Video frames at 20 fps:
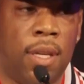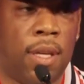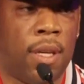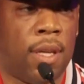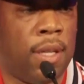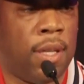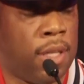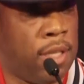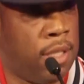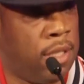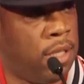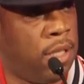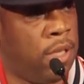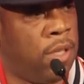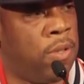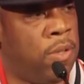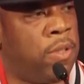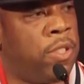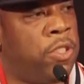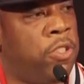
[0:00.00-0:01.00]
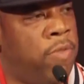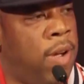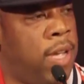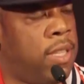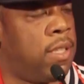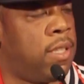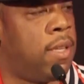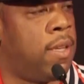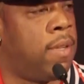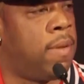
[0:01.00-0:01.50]
can continue
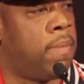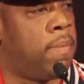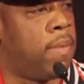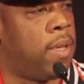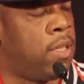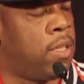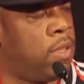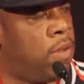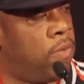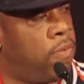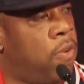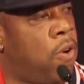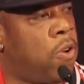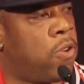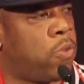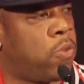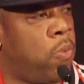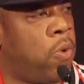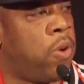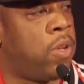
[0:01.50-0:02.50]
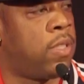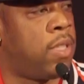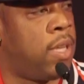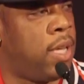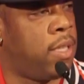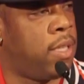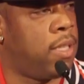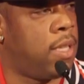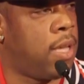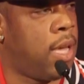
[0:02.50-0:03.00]
addressing them is the first words
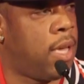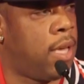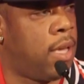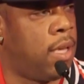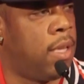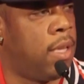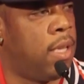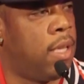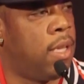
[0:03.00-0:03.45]
they say,